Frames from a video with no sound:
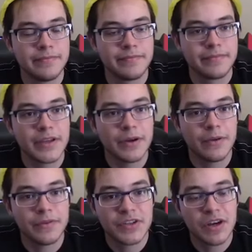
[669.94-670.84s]
you know,
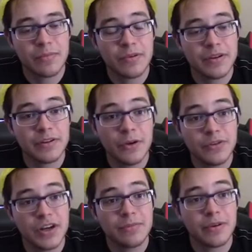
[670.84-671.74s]
checkpoint, no
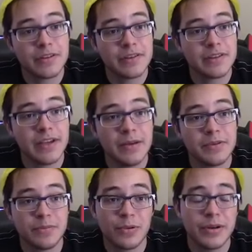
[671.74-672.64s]
checkpoints in this game is
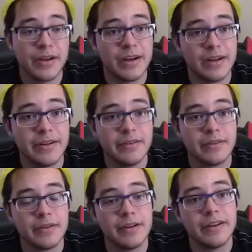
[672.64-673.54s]
pretty odd. It,
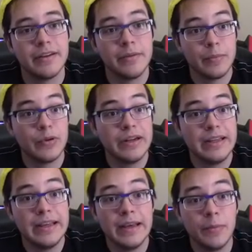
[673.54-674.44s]
it pretty,
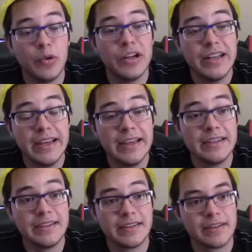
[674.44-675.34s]
pretty
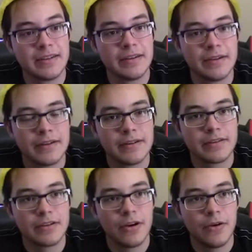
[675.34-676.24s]
is.
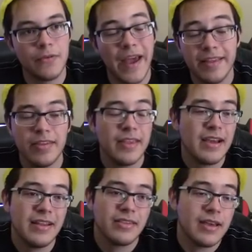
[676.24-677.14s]
So I, I,
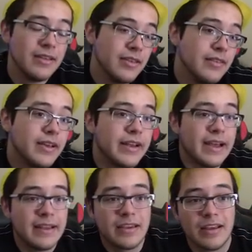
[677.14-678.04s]
I think they could add
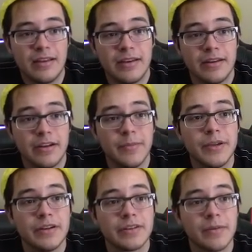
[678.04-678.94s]
that like in an update or
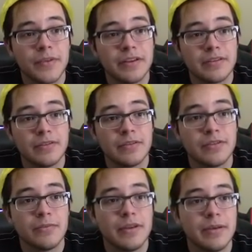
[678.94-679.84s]
something. So it shouldn't
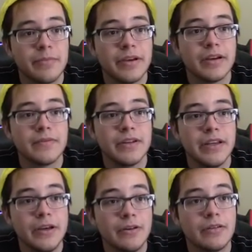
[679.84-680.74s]
be that big of a
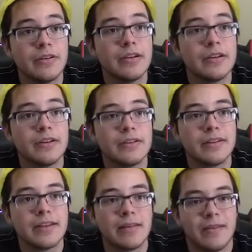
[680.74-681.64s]
deal. At least I
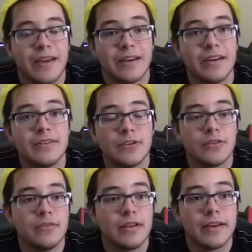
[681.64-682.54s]
think I should.
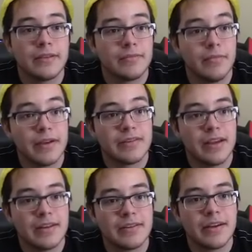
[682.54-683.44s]
Like it makes
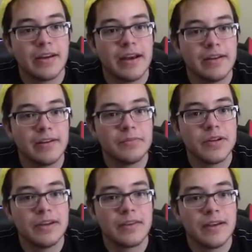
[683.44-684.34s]
sense. They could add in an
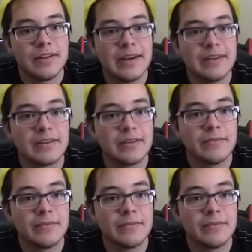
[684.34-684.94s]
update. They changed the